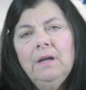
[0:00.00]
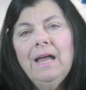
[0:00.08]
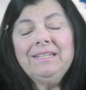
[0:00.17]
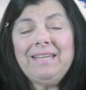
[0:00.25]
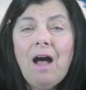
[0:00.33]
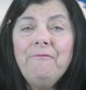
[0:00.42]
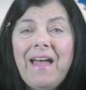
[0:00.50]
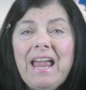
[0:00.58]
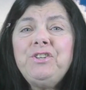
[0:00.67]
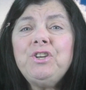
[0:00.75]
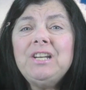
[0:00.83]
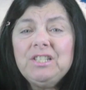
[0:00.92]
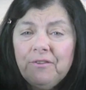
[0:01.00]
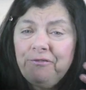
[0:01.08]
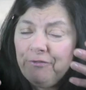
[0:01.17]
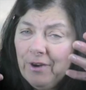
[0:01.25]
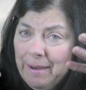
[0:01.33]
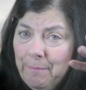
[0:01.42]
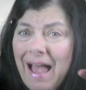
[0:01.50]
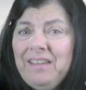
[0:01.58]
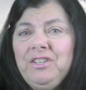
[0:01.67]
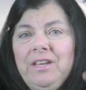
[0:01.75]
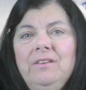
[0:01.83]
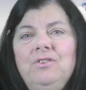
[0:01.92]
Salvation is a free
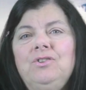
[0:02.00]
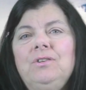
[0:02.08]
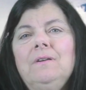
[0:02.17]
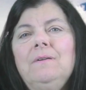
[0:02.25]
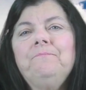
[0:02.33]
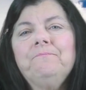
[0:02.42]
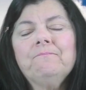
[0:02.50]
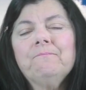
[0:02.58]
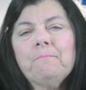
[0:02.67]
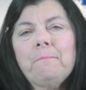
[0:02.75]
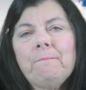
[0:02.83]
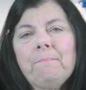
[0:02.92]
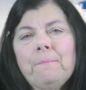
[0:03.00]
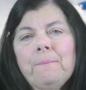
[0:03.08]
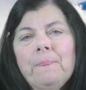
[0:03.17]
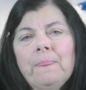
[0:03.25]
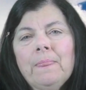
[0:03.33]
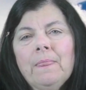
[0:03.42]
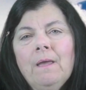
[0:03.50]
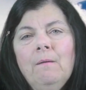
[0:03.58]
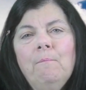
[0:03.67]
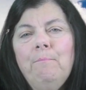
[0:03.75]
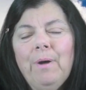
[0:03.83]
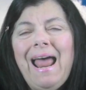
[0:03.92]
message.
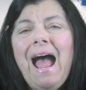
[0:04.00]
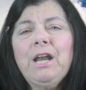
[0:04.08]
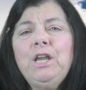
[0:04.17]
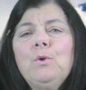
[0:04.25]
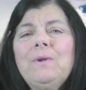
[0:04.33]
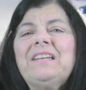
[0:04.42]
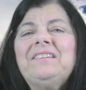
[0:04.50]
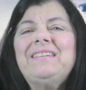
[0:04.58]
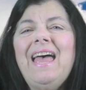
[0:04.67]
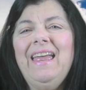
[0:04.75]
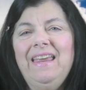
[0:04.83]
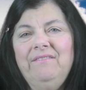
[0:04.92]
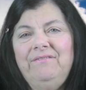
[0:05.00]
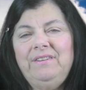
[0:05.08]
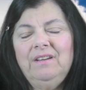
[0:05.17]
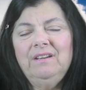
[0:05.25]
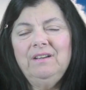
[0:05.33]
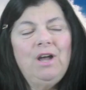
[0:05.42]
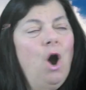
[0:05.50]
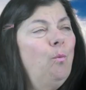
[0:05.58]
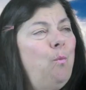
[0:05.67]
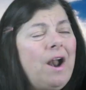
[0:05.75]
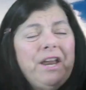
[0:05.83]
But how do you get saved? What